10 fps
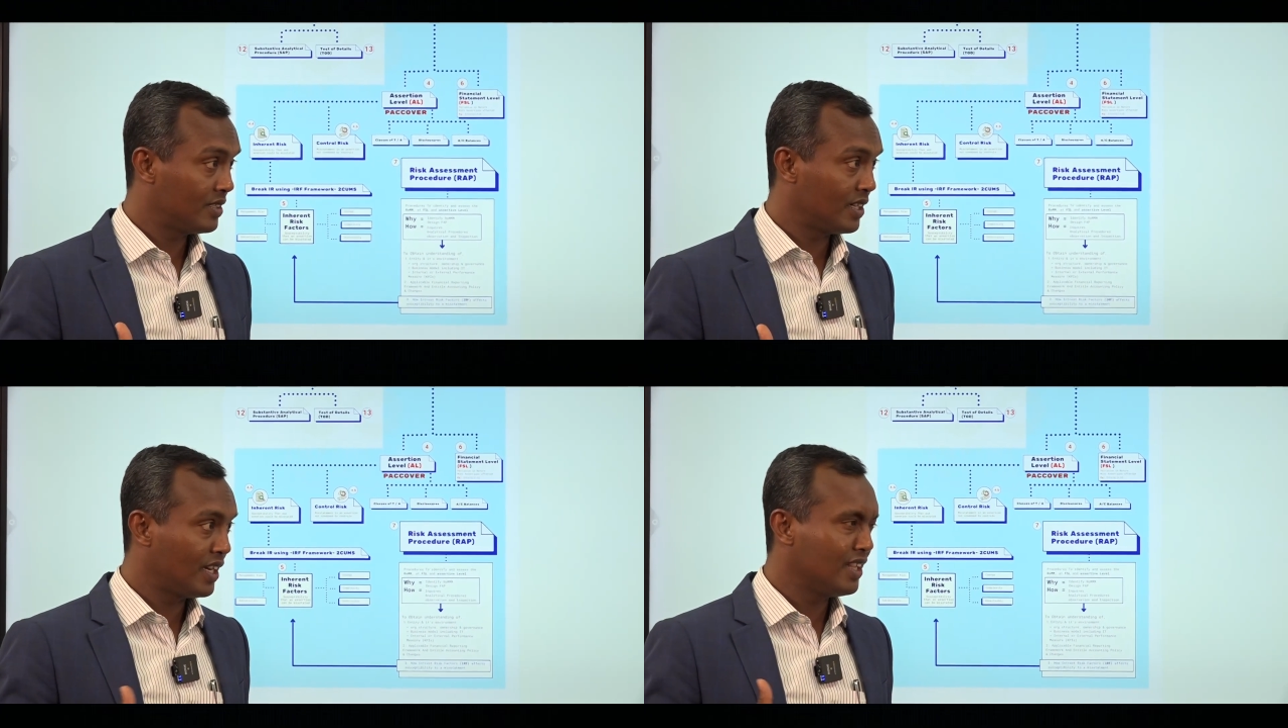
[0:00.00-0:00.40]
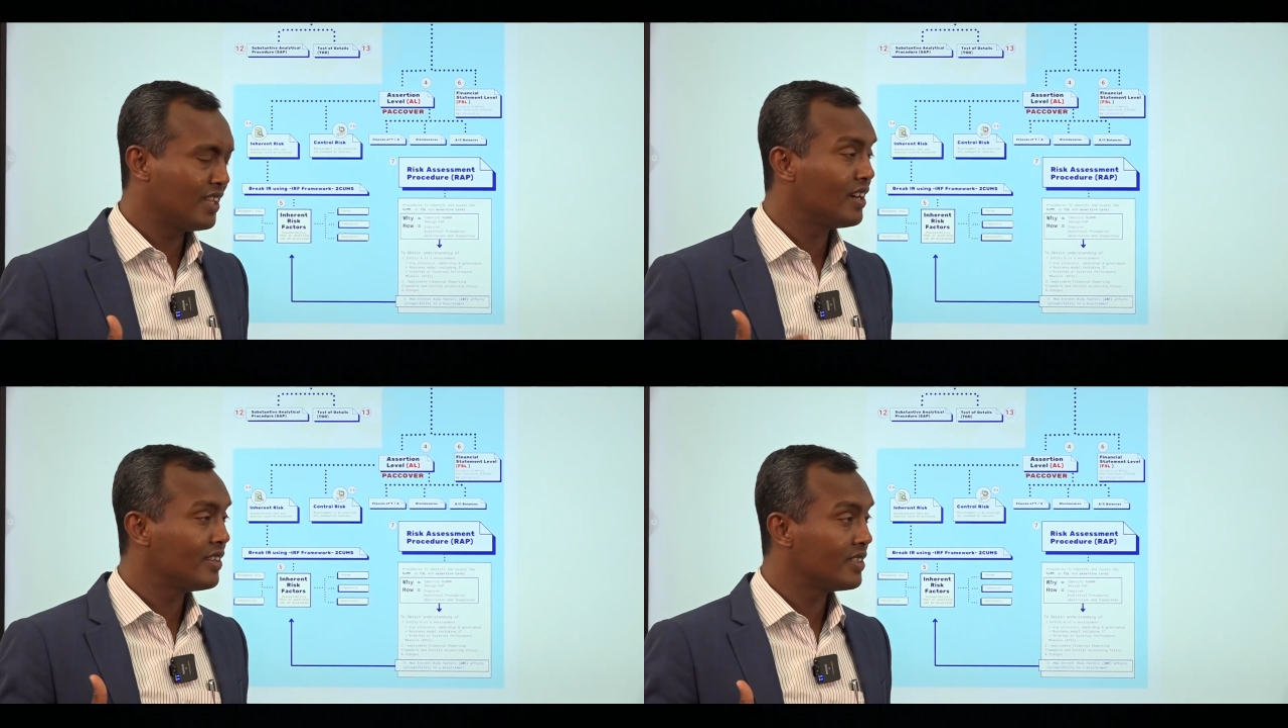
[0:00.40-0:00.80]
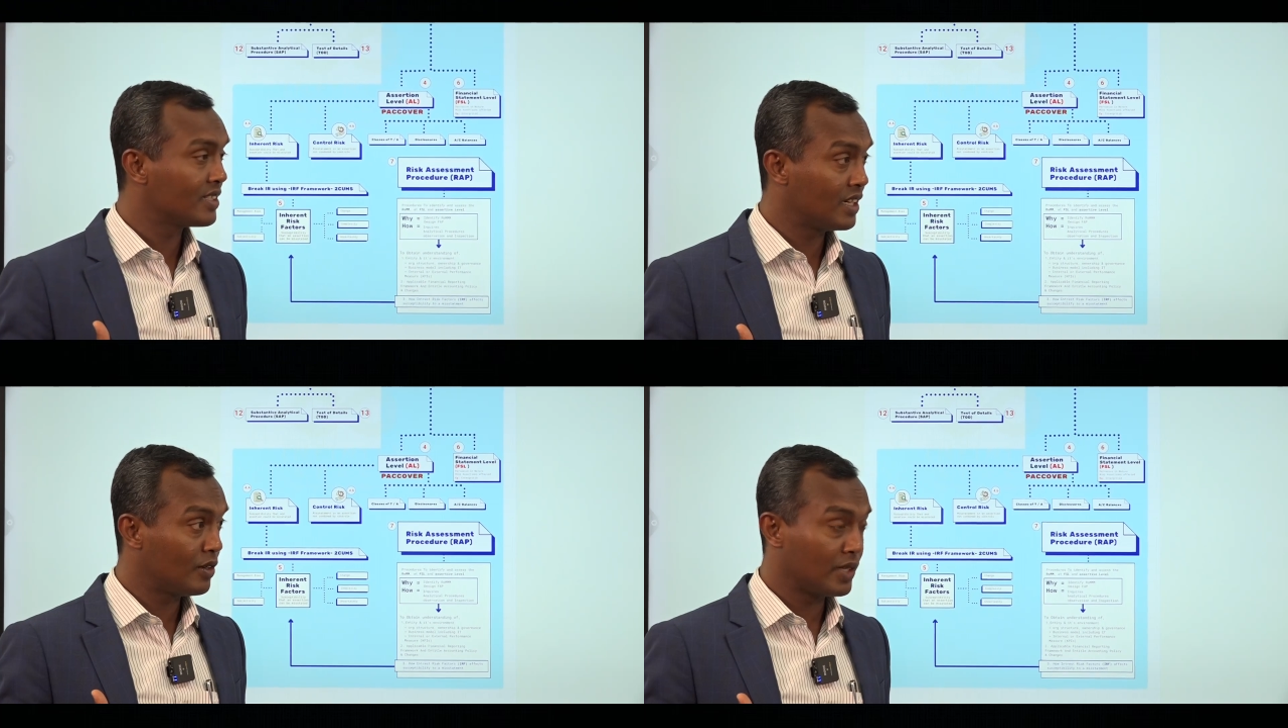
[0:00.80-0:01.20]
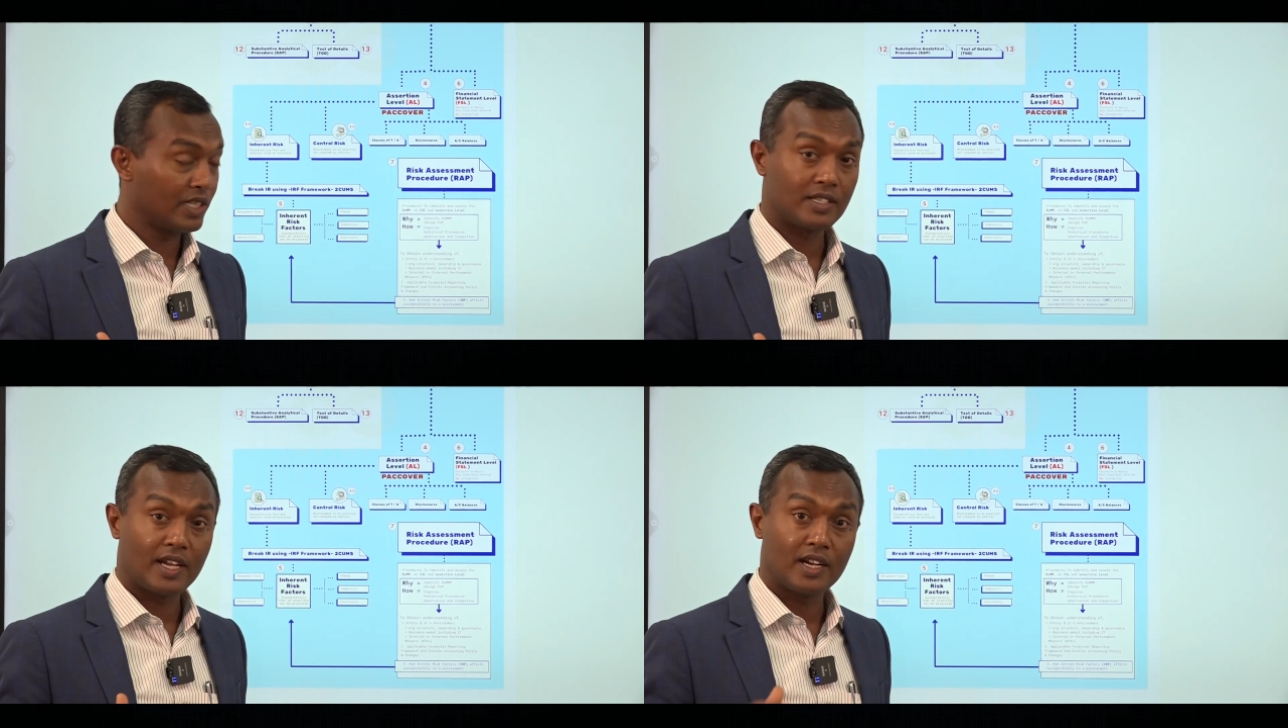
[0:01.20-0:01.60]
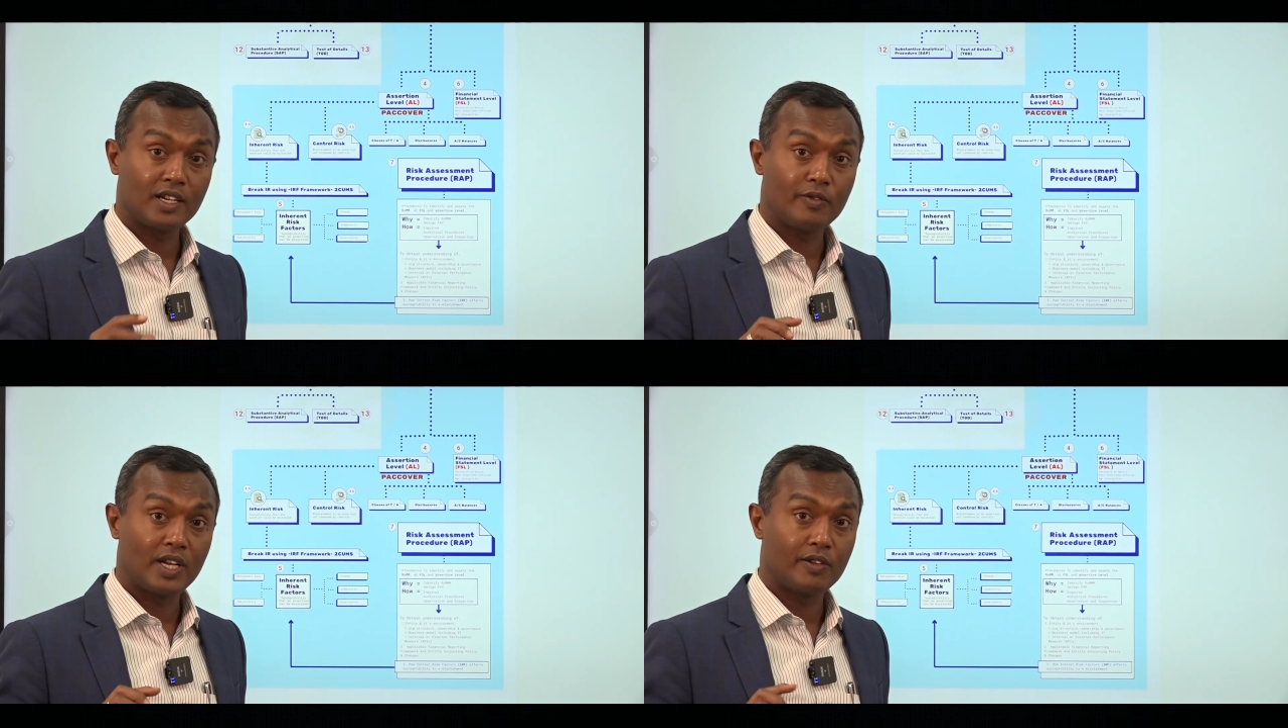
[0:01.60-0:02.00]
Again, there is a accounting
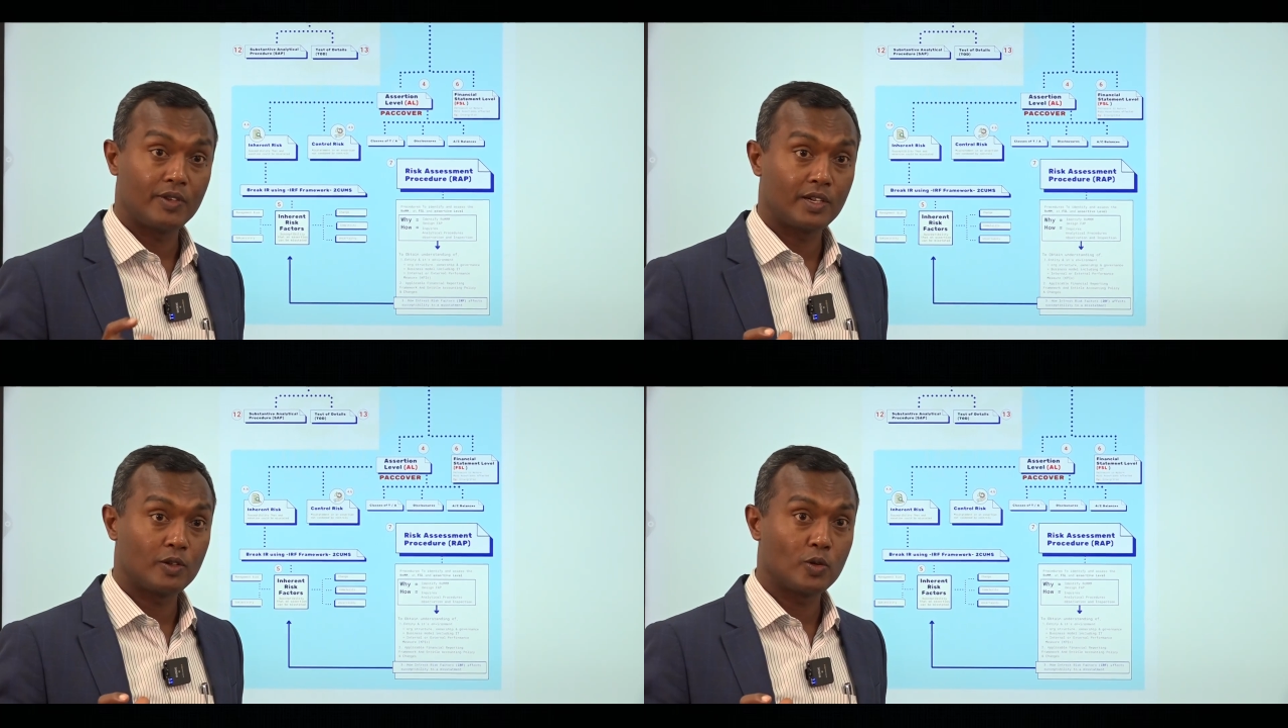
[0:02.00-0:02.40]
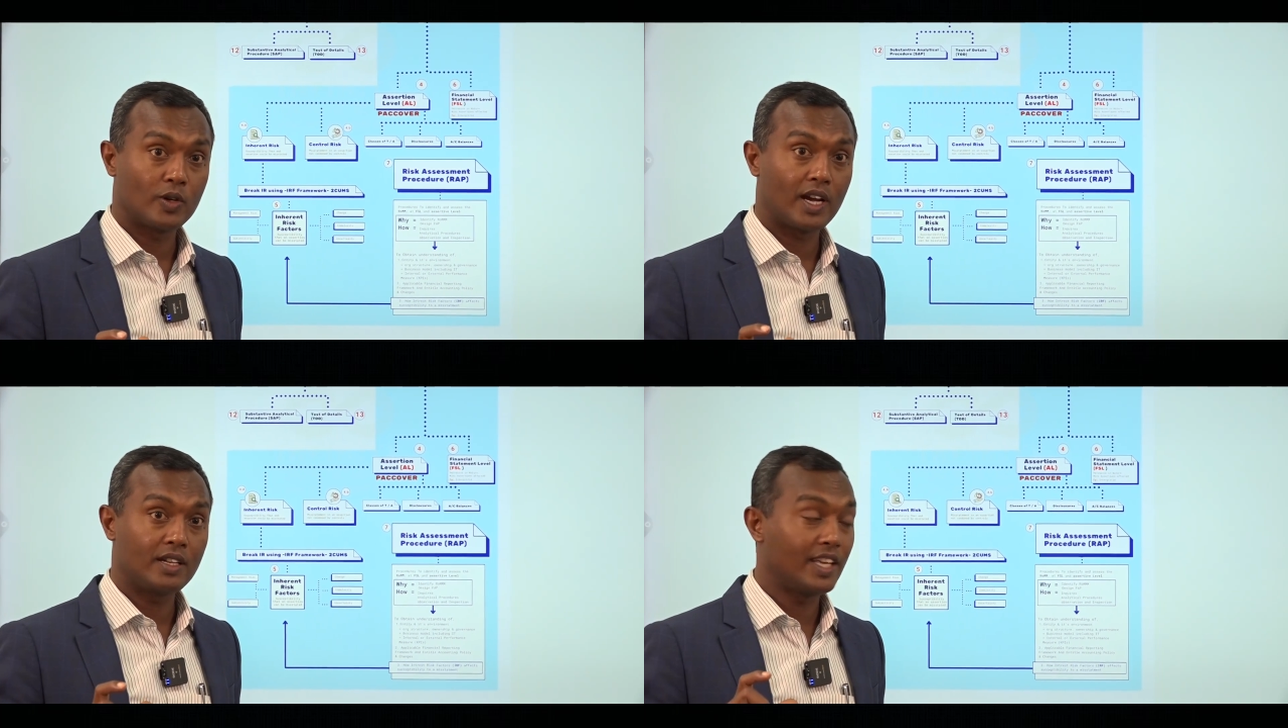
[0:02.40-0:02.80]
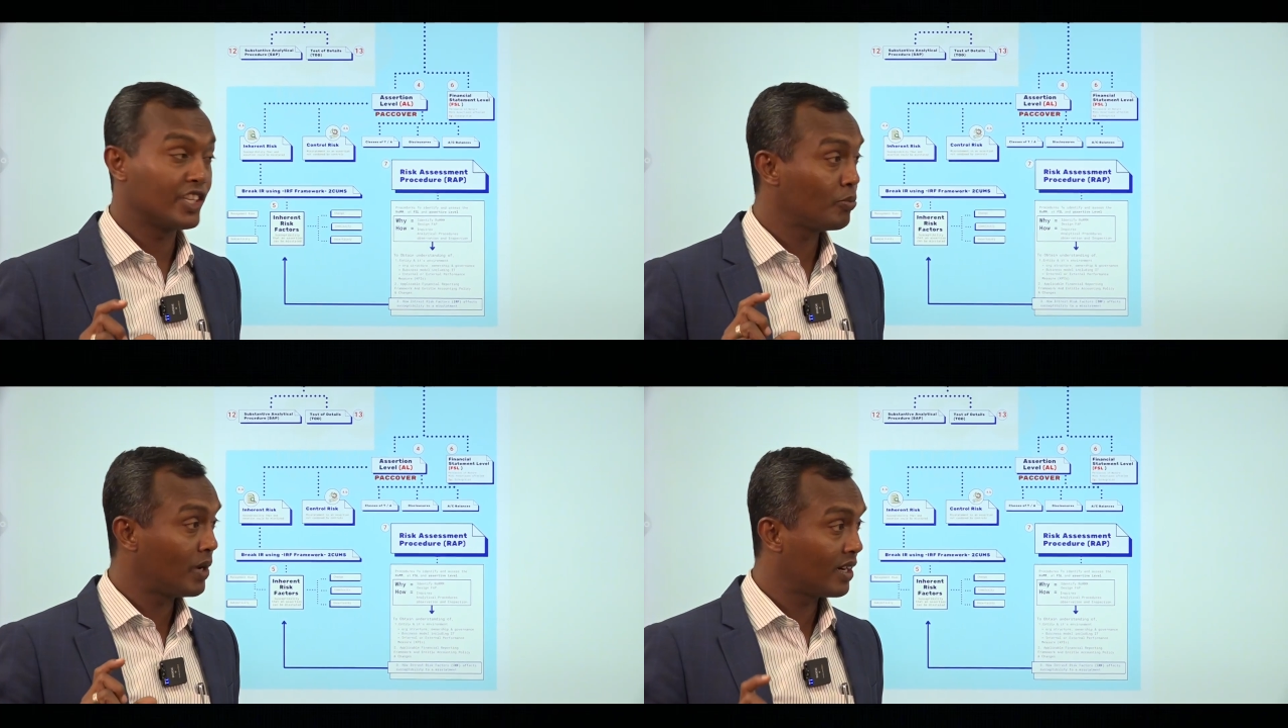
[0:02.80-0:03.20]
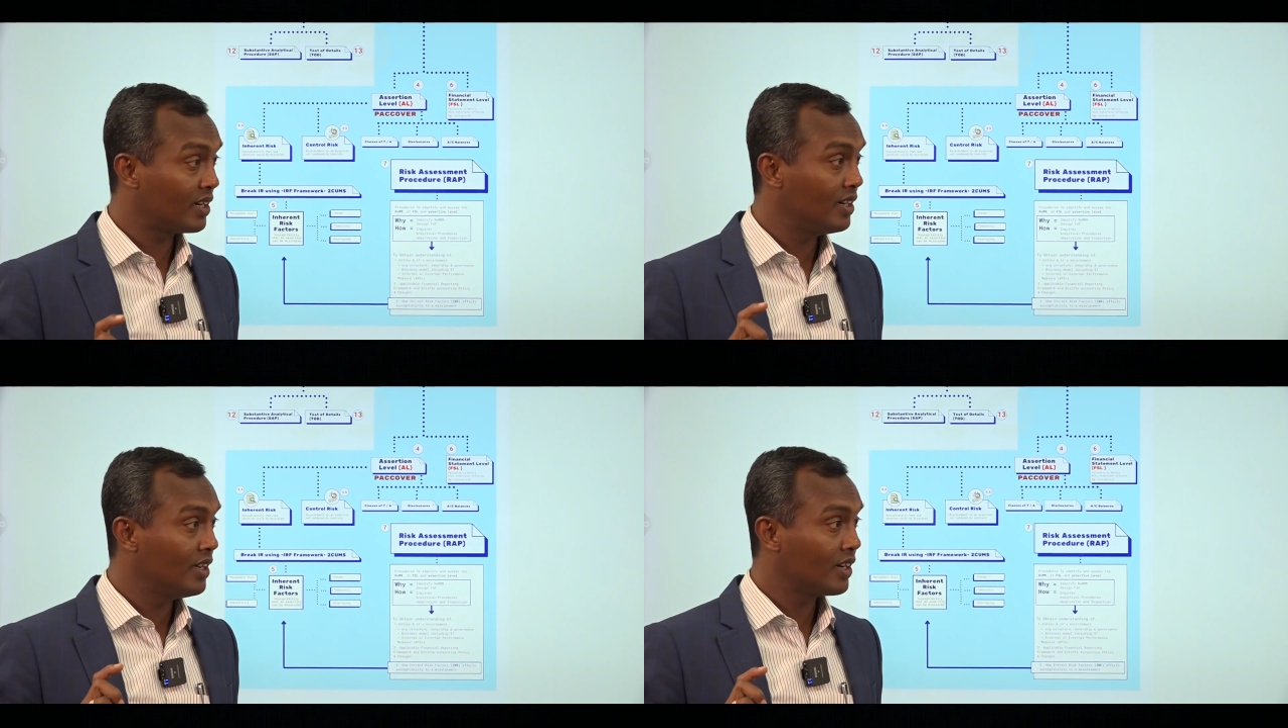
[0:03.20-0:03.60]
standard where we have to look at the expected